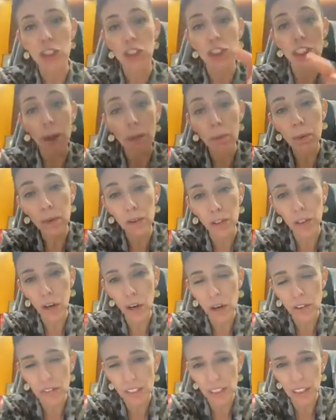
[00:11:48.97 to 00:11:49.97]
Jump on the
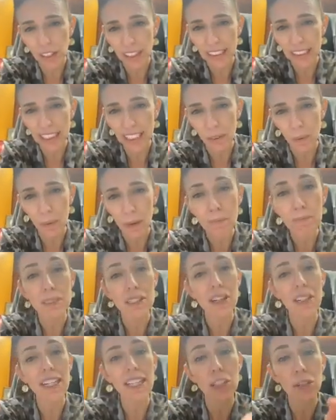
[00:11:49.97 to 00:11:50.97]
COVID-19
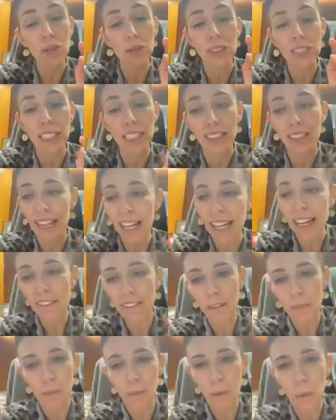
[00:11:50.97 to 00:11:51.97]
website. You'll see
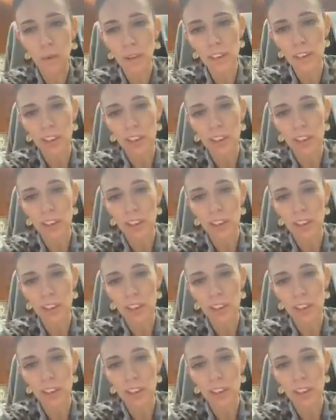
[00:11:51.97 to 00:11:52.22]
even more.